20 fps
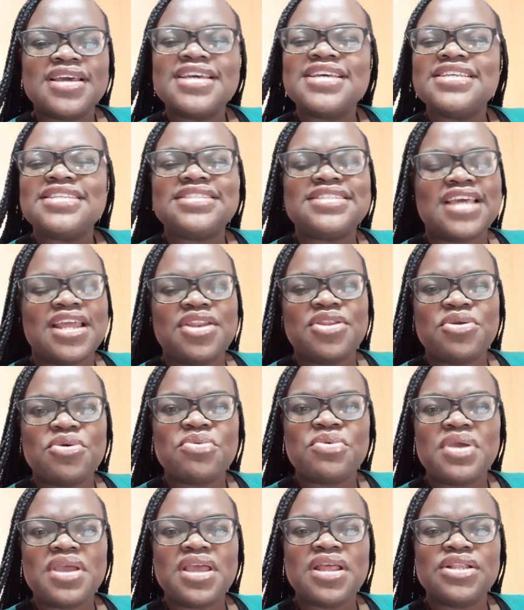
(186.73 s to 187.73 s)
sent the
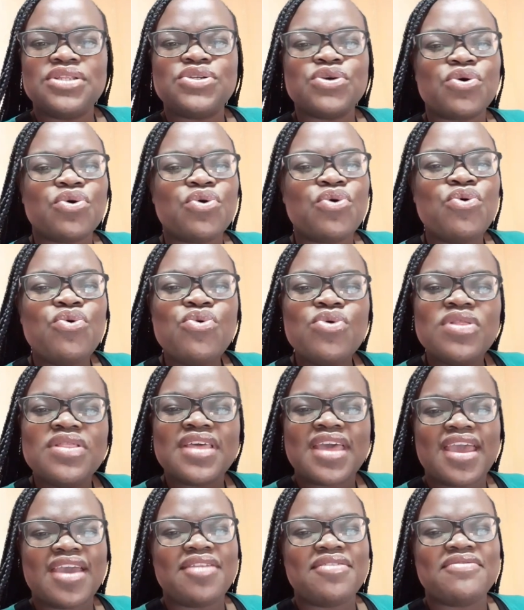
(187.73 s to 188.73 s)
rain to cool the
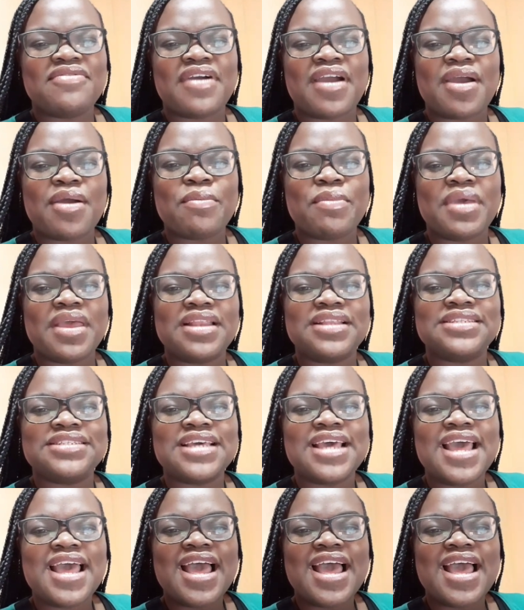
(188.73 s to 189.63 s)
environment.